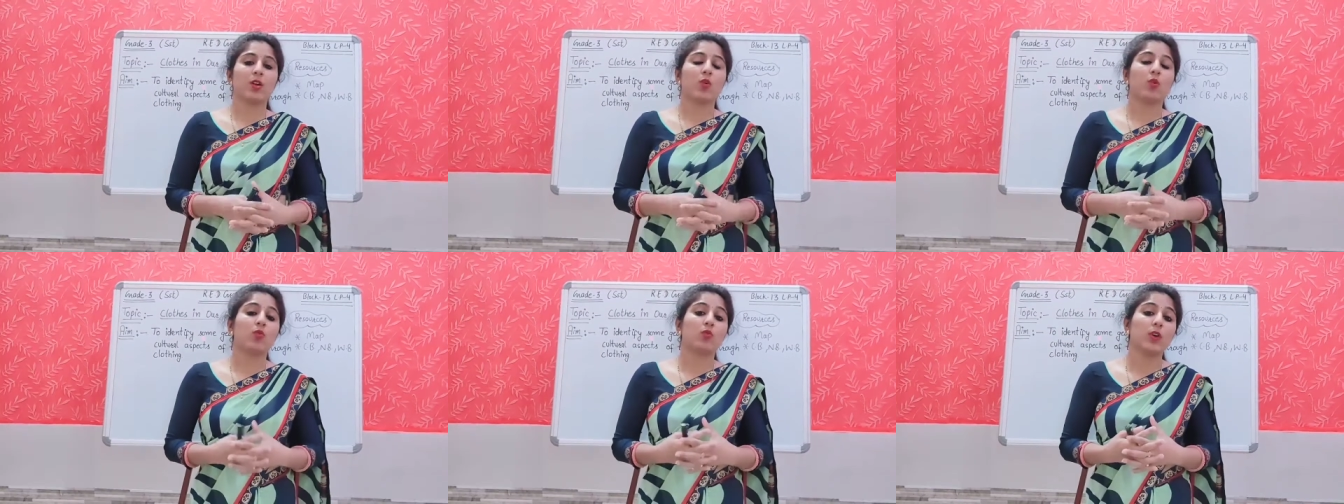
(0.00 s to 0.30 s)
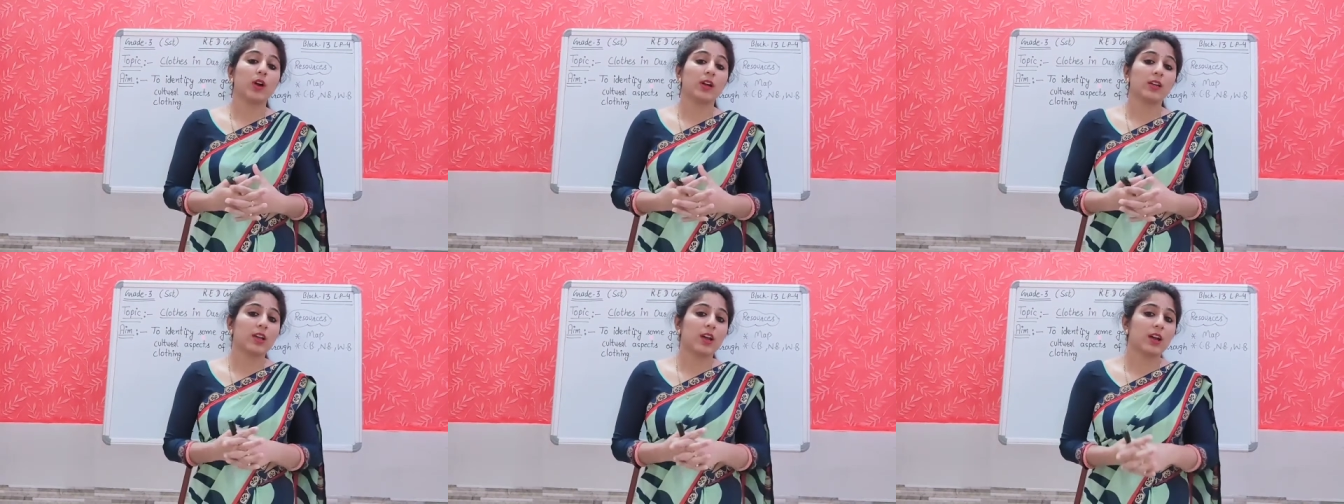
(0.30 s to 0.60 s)
what
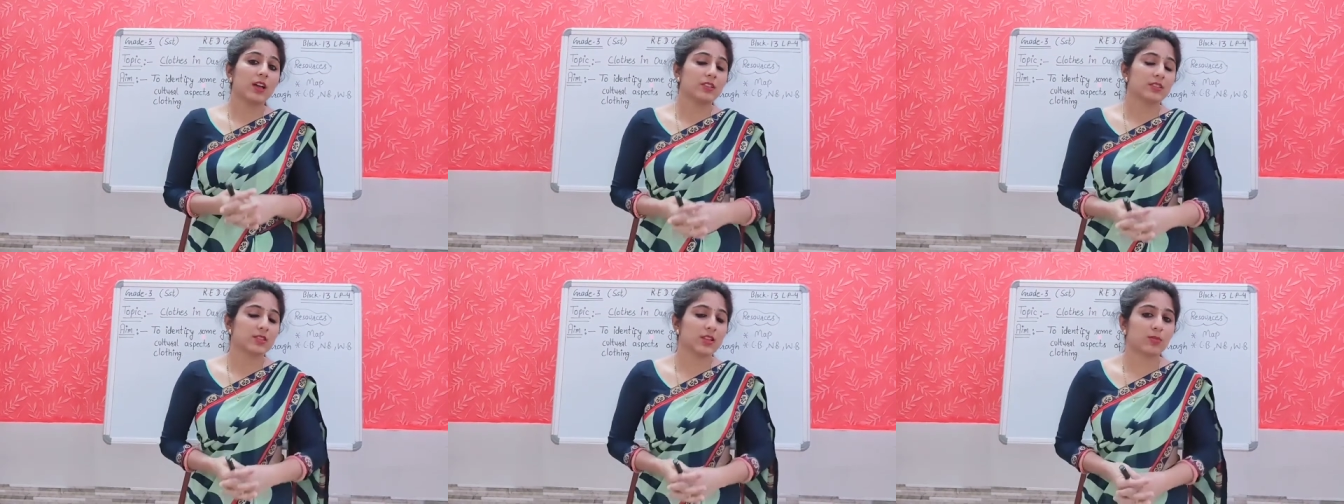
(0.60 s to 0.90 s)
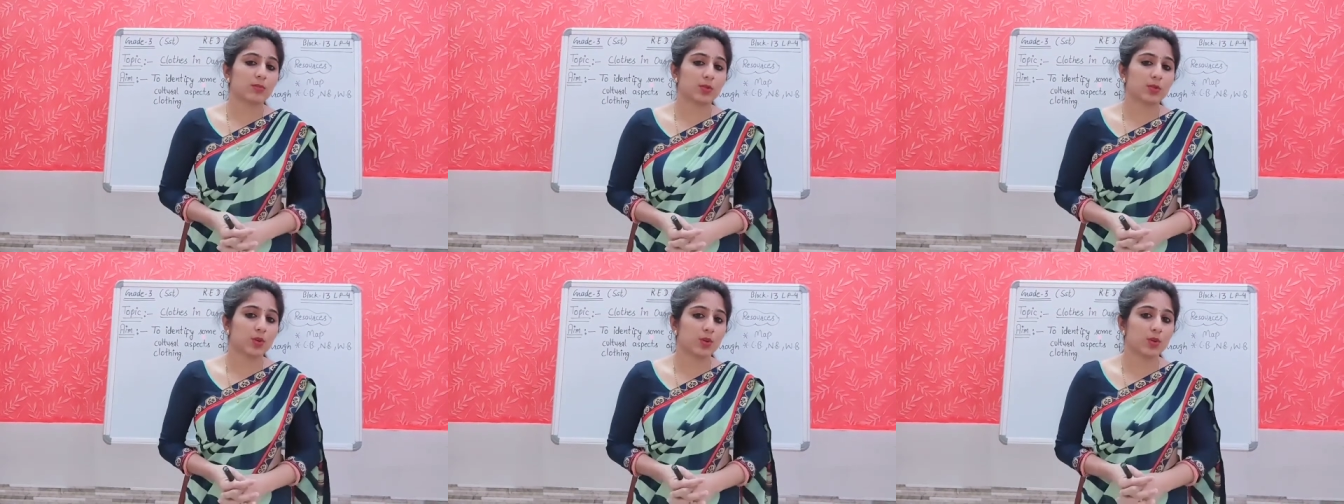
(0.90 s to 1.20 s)
are some
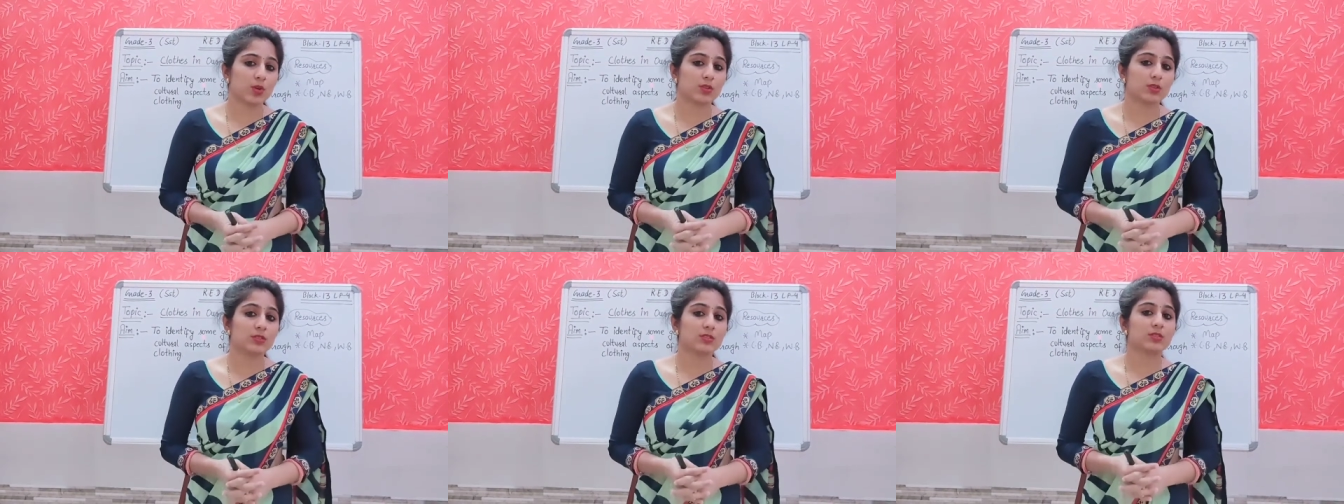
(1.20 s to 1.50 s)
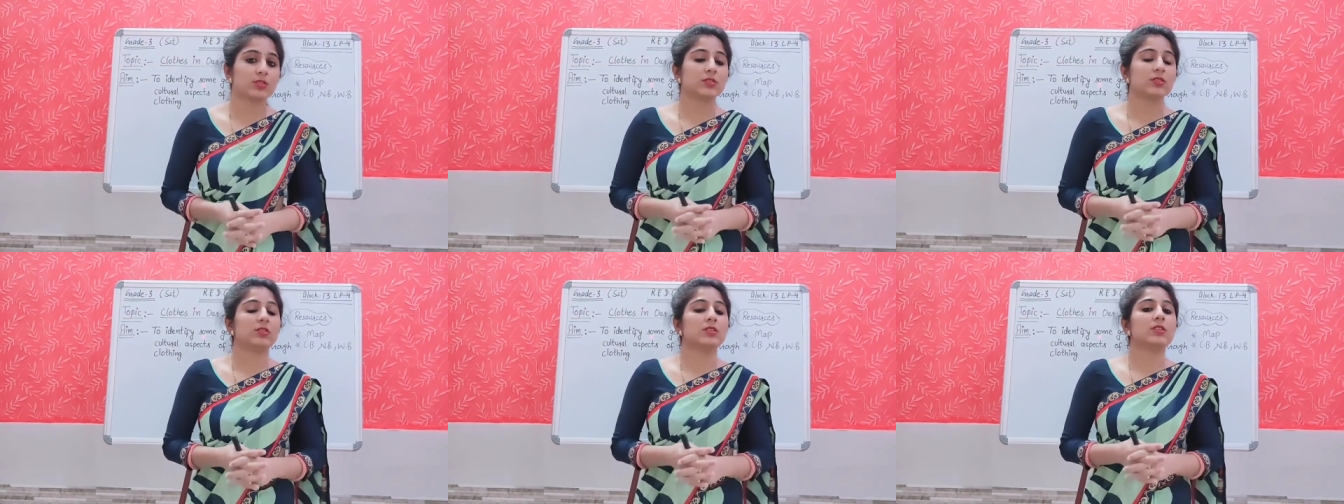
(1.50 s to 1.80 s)

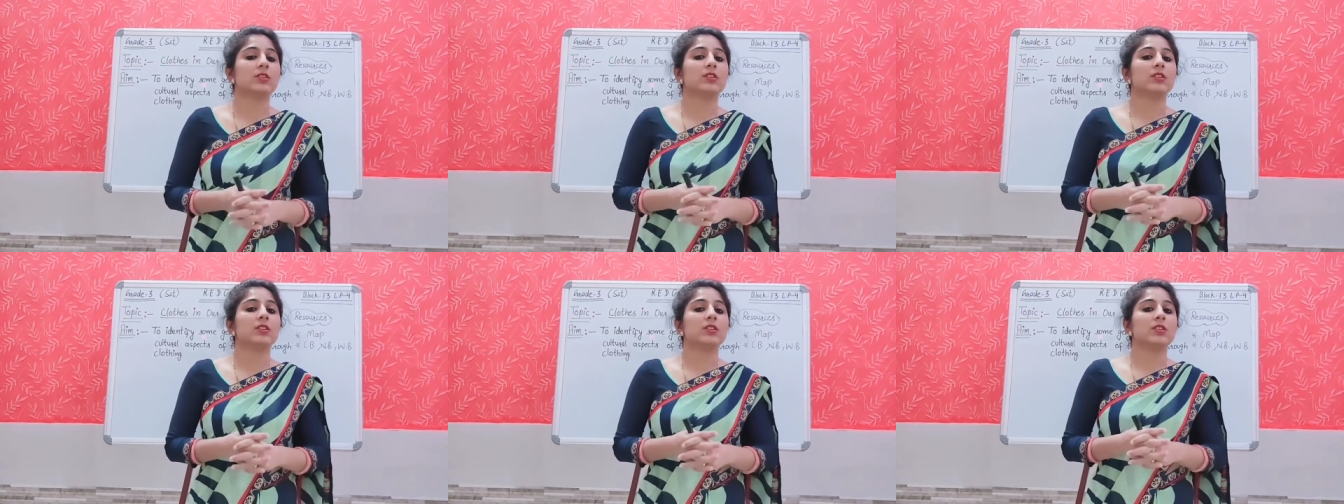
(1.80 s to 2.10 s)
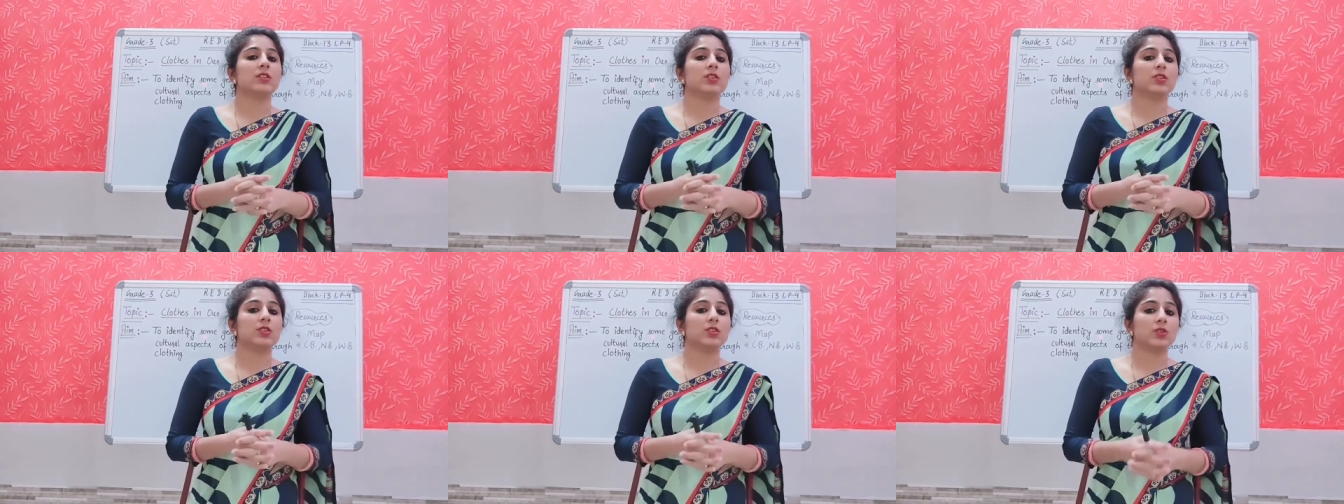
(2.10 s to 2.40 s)
clothes
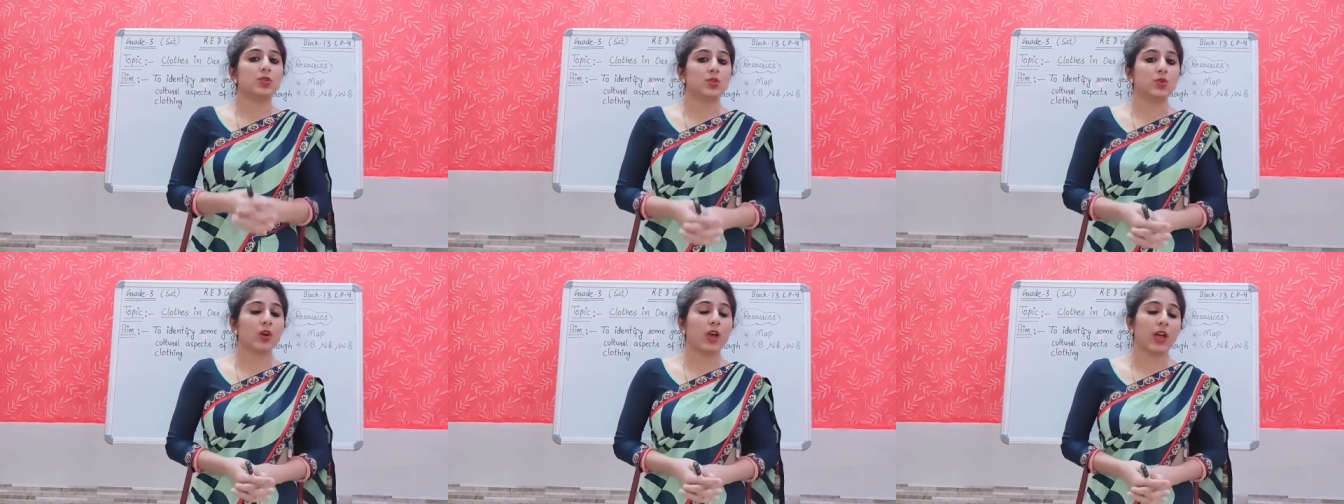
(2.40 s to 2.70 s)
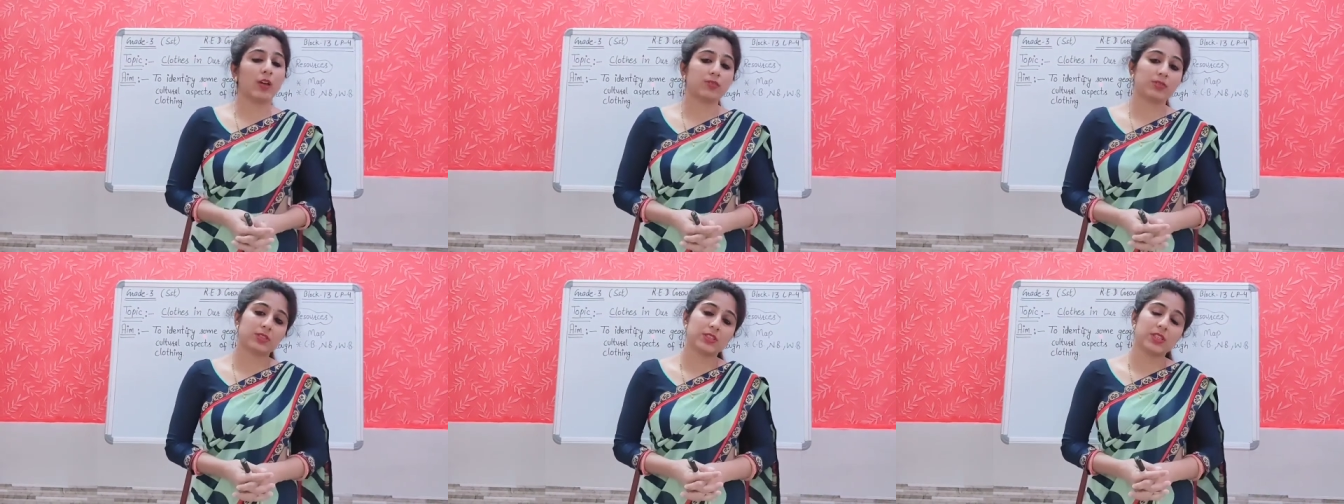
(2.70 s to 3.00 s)
you have
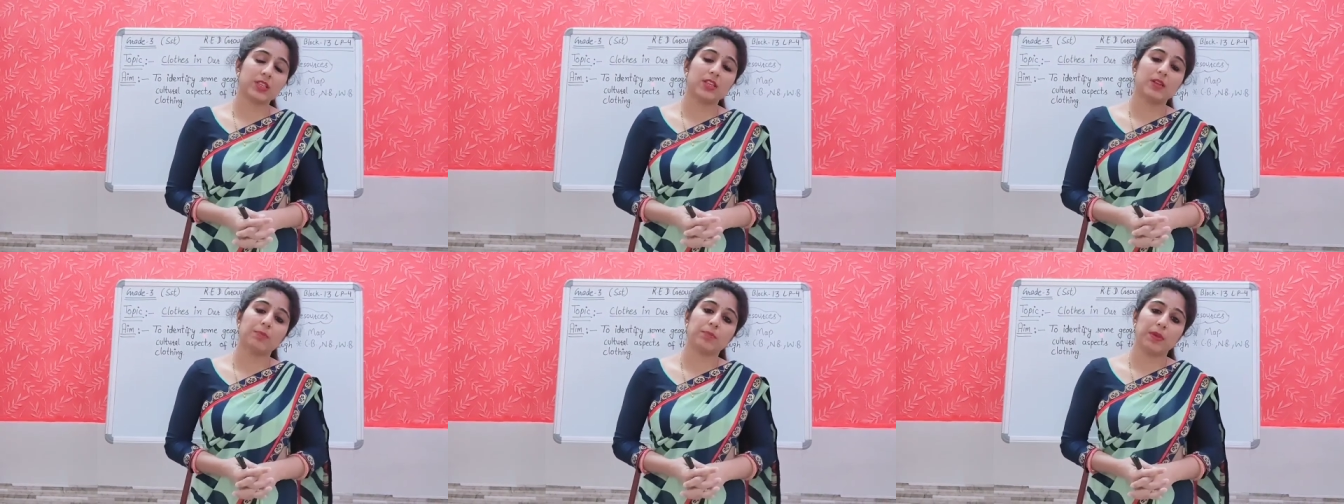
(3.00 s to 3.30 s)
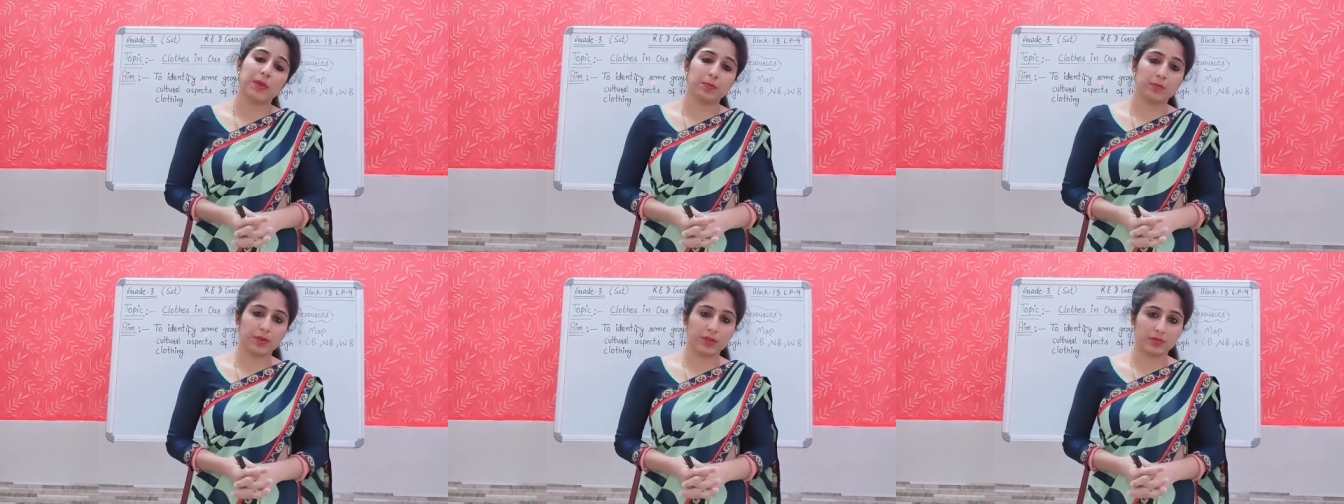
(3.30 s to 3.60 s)
seen
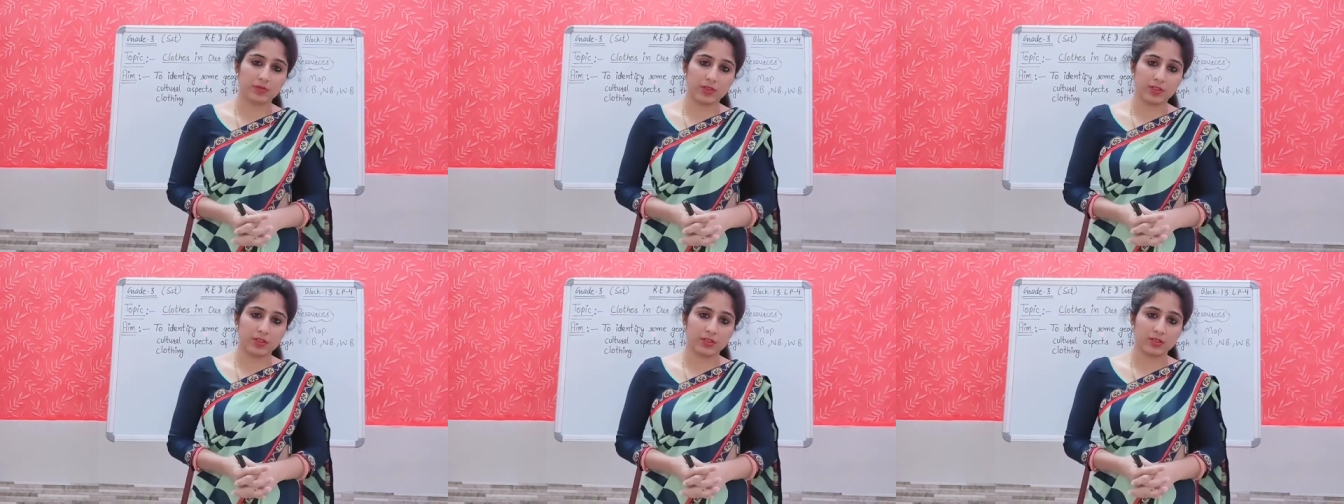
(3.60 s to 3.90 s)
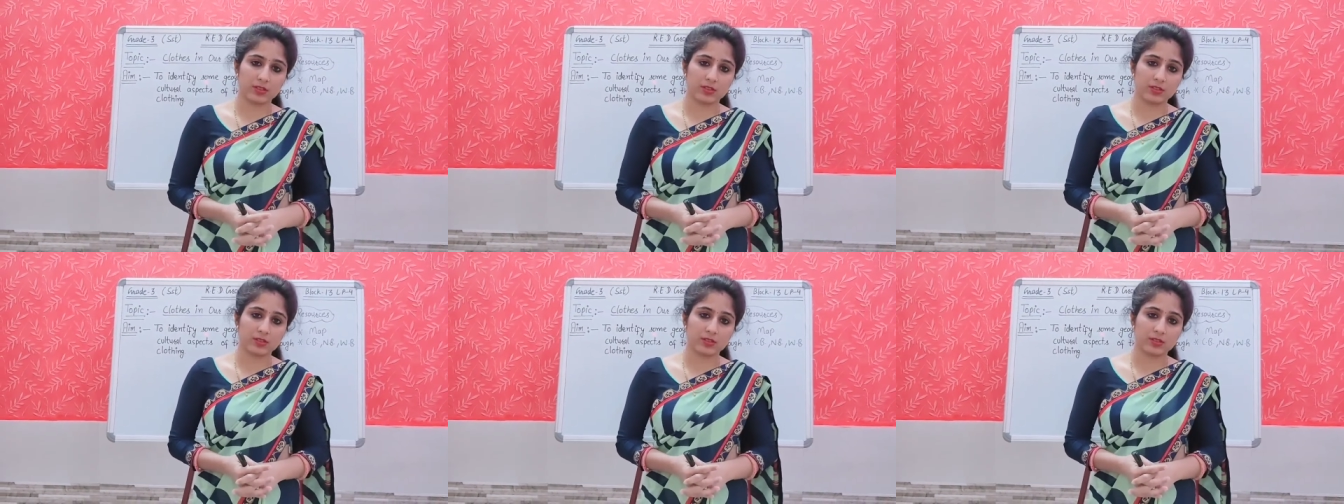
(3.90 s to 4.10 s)
people wear?